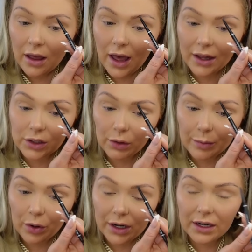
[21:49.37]
And so he
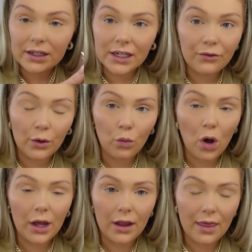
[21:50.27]
put in a different
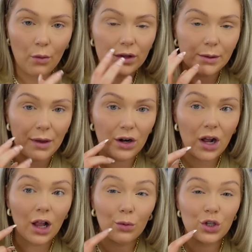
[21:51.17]
one that was a better
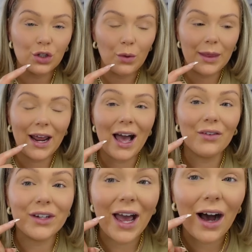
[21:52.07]
color, which is the one that I
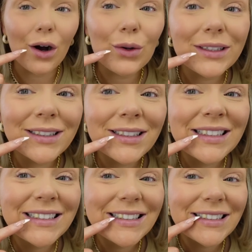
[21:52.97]
have now.
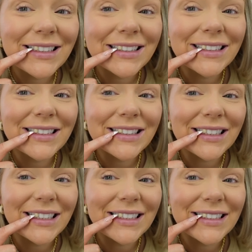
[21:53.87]
So if you
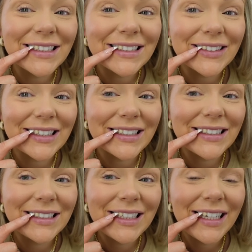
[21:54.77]
see, it's this
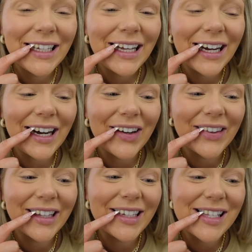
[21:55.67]
one.
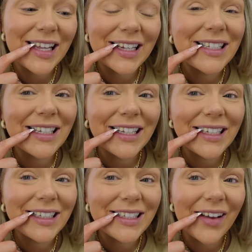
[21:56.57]
This looks
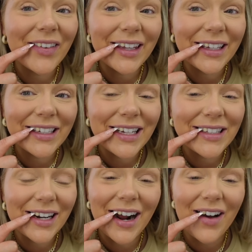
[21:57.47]
7 million times
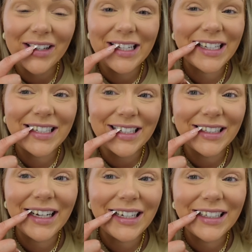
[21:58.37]
better. Obviously you can still
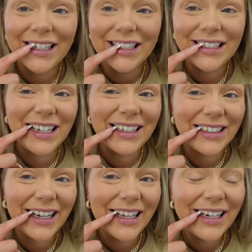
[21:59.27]
tell like it's not
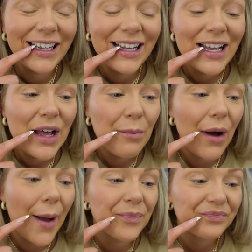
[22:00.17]
right,
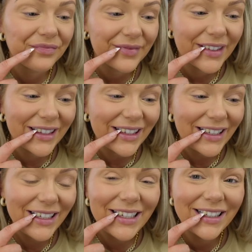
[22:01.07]
but
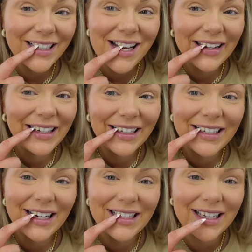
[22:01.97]
it looks 7 million
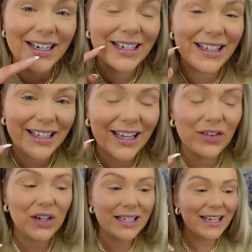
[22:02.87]
times better than the other one